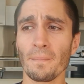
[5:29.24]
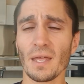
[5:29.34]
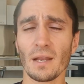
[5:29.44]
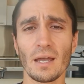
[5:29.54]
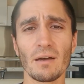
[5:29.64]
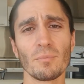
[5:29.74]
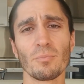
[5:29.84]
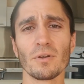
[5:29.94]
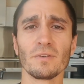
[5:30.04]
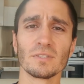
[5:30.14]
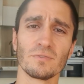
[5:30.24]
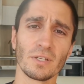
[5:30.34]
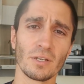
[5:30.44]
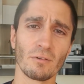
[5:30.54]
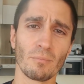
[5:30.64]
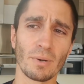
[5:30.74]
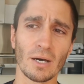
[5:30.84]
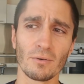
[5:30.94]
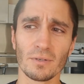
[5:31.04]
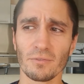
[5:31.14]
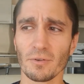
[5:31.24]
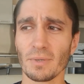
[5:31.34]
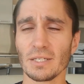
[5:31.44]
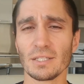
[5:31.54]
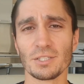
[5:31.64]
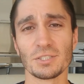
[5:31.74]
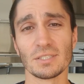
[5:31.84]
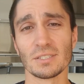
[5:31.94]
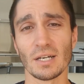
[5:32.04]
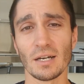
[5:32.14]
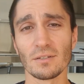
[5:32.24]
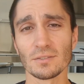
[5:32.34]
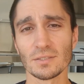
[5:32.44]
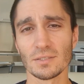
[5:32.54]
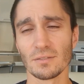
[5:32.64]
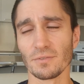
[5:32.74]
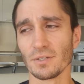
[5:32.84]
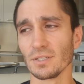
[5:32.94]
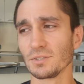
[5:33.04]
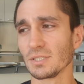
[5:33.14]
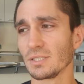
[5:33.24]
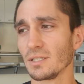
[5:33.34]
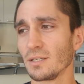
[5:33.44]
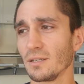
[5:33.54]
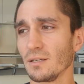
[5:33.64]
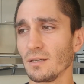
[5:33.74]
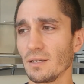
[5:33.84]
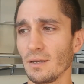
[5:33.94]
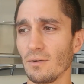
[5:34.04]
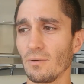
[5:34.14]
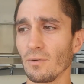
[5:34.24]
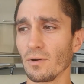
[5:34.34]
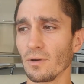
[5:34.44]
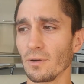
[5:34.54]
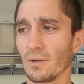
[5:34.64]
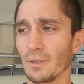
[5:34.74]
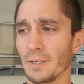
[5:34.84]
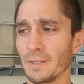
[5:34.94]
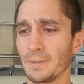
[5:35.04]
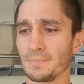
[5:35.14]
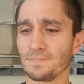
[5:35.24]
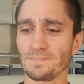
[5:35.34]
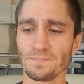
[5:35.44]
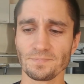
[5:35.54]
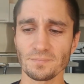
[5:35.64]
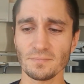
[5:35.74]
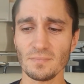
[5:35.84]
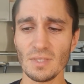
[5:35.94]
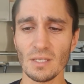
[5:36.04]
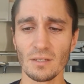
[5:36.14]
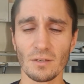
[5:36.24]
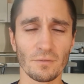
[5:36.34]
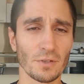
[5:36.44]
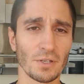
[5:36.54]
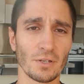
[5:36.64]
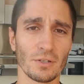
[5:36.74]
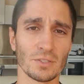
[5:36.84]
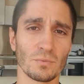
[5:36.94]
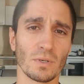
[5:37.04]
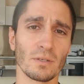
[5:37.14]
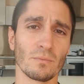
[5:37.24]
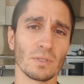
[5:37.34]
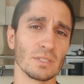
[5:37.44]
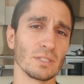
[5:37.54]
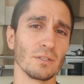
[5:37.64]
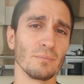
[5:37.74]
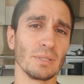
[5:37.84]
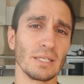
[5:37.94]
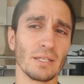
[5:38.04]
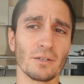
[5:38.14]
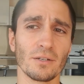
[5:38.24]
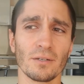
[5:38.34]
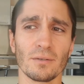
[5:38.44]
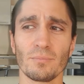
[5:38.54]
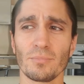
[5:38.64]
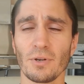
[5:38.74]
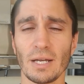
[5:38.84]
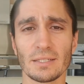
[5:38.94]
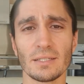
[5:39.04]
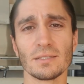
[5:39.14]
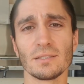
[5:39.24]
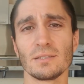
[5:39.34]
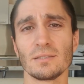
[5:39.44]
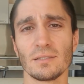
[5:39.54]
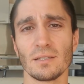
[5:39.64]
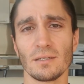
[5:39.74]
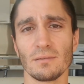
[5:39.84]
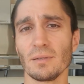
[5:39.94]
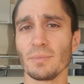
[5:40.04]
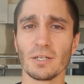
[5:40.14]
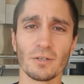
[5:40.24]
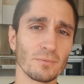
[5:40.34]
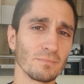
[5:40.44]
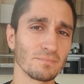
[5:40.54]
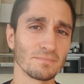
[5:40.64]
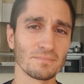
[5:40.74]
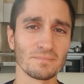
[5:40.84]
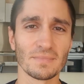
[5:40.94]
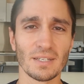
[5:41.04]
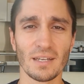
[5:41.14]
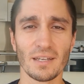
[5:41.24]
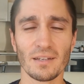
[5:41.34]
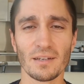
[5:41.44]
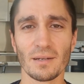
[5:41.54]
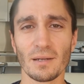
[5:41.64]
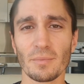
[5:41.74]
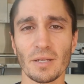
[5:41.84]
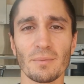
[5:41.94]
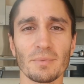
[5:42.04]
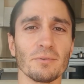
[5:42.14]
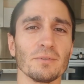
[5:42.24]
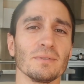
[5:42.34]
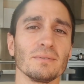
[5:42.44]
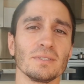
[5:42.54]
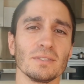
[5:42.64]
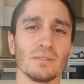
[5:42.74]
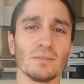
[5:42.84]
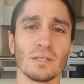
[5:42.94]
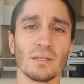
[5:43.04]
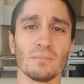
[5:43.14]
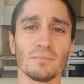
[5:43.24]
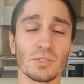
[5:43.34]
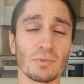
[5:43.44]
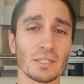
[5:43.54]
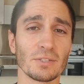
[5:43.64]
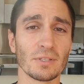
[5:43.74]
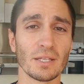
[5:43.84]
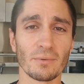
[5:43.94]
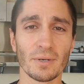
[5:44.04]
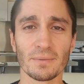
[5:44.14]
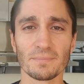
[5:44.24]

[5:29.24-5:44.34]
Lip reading: And I have a previous video about different meditation styles if you're interested, or if you're curious what is a good beginner practice, let me know, and I'd be happy to direct you in that way.